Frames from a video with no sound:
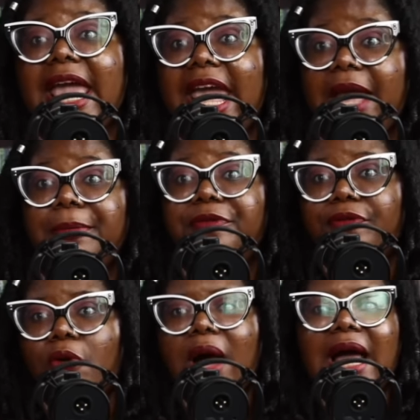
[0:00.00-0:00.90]
aim
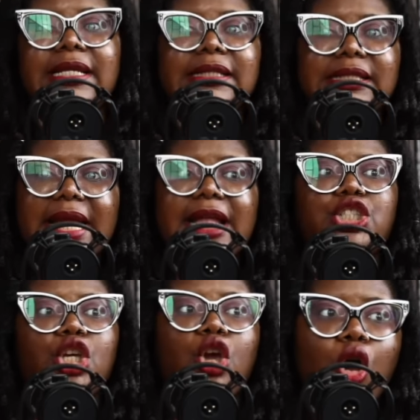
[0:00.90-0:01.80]
for. And instead,
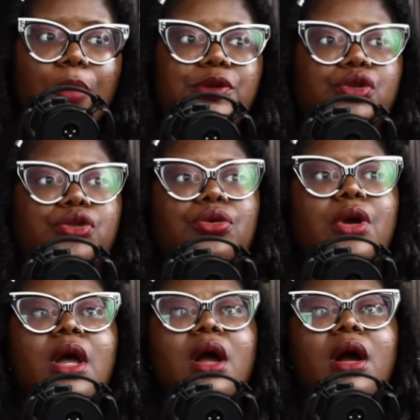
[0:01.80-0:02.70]
she comes to
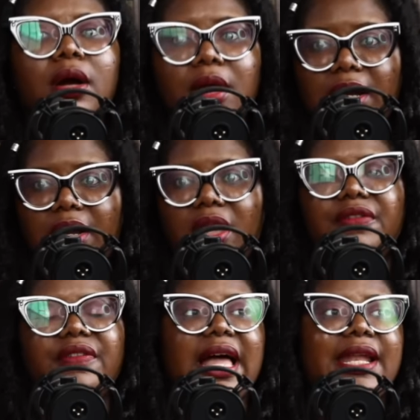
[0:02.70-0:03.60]
her
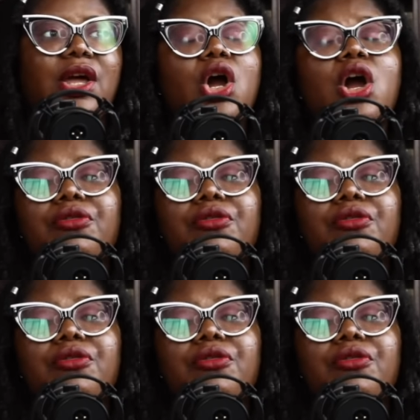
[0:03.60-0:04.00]
love and her